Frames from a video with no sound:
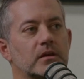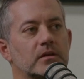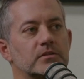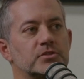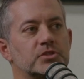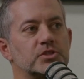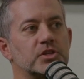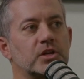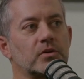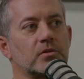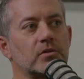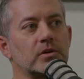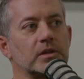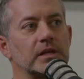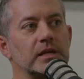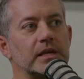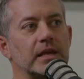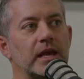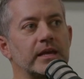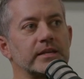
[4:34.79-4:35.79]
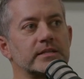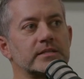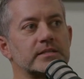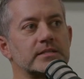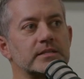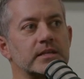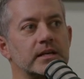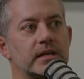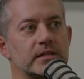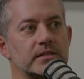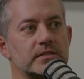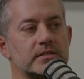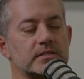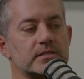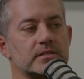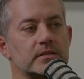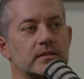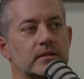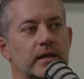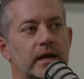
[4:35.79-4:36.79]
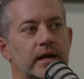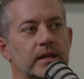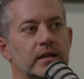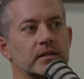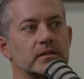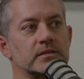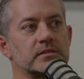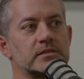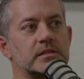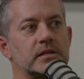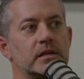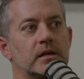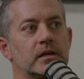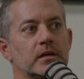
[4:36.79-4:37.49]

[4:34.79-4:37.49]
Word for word: generally a sense that is